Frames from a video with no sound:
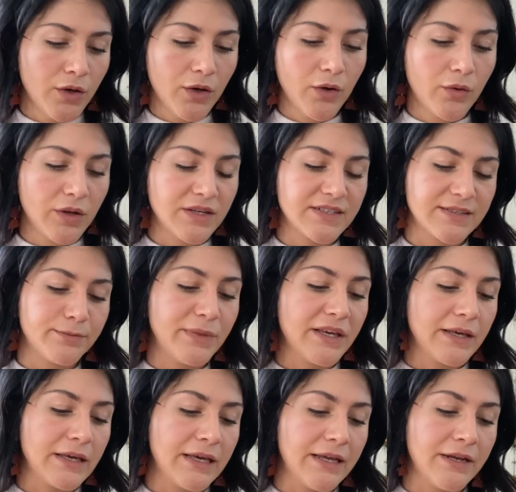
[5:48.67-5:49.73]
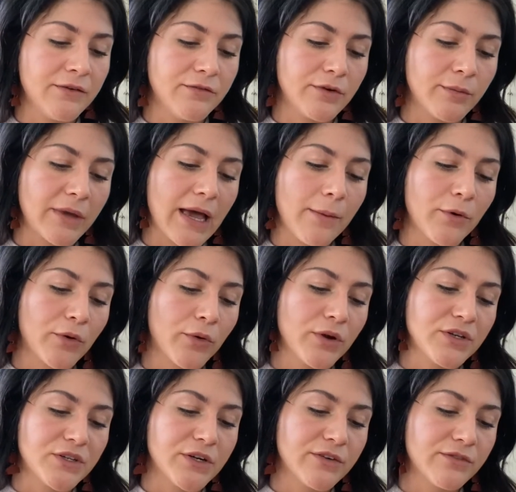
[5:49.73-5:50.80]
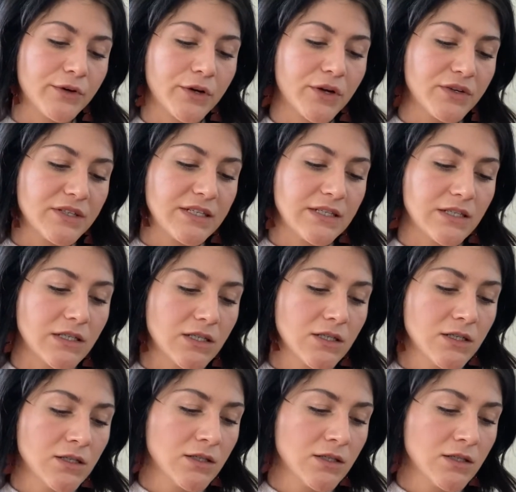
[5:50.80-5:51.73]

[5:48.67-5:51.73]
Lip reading: What is being hidden from Capricorn during Virgo season?